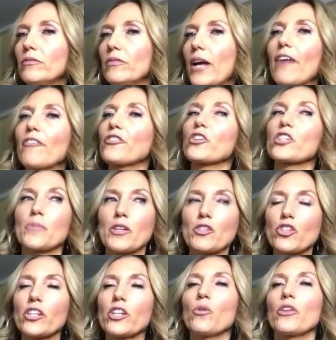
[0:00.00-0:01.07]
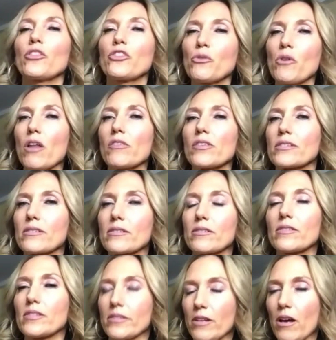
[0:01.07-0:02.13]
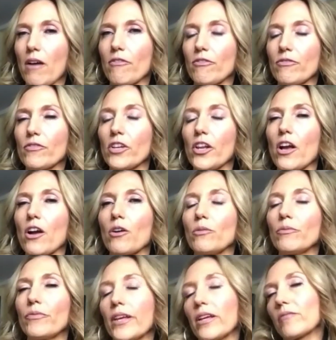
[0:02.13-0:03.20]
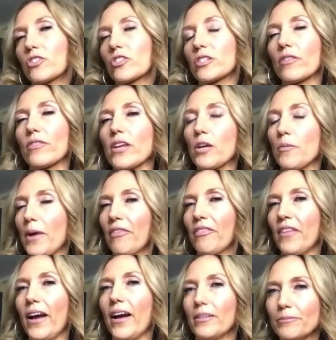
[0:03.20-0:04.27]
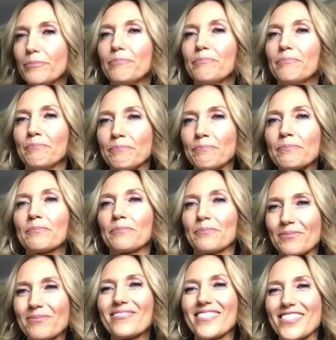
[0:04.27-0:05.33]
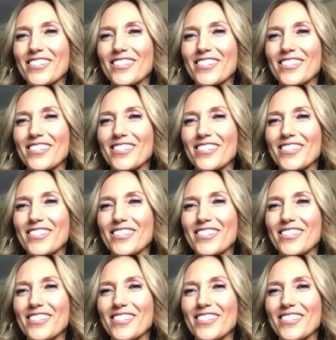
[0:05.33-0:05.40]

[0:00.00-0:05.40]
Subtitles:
After, especially going through all this stuff, you know, just to think about that. So.